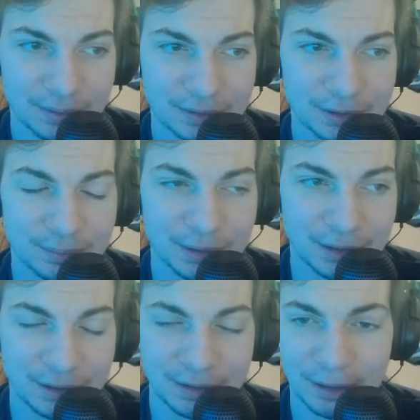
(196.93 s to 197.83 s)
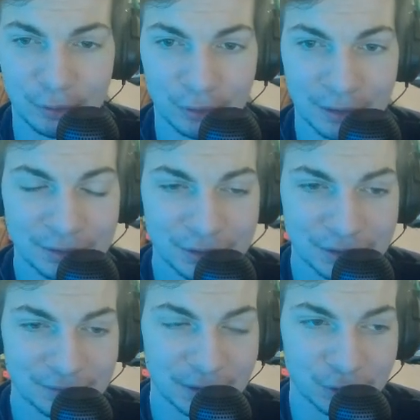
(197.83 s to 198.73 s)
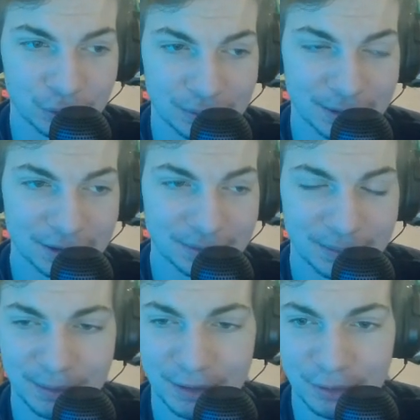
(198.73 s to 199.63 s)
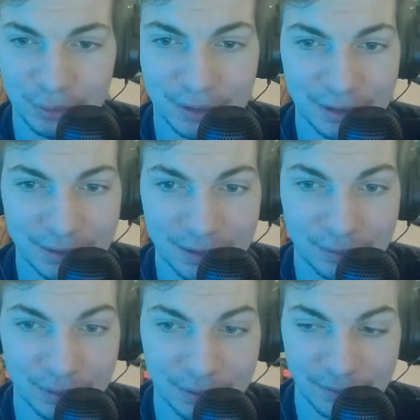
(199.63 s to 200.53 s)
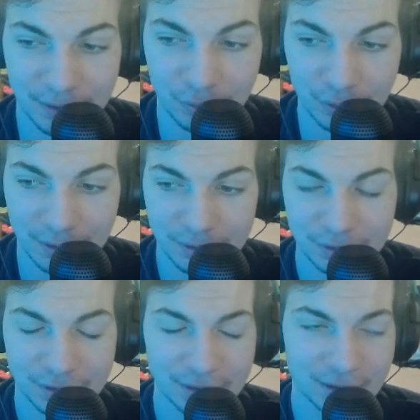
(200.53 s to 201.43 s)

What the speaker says: to be Harold Landry's eventual replacement, because we did get rid of Harold Landry